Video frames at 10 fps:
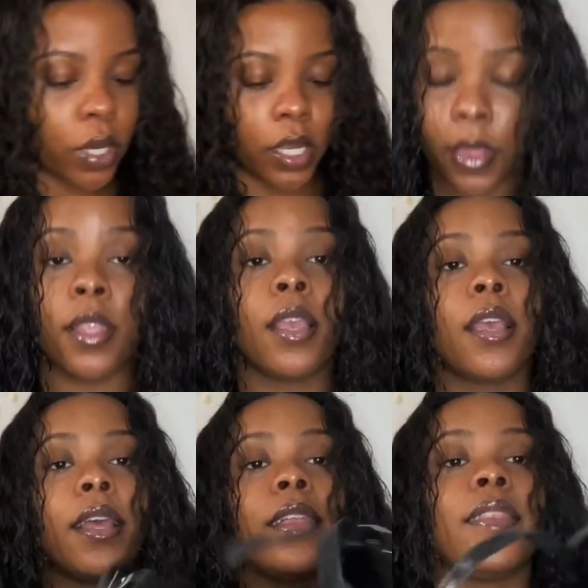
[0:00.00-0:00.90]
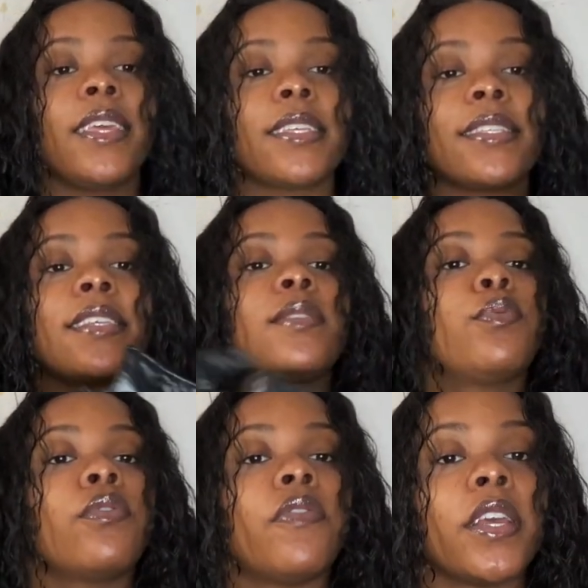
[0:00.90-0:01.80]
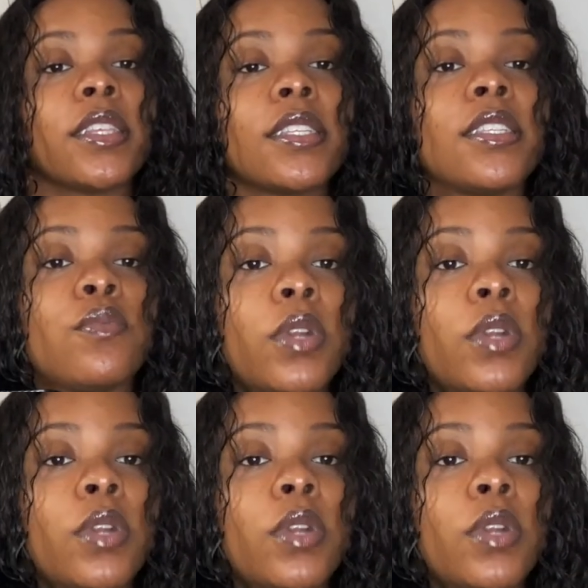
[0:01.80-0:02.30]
one, and this is perfect. This is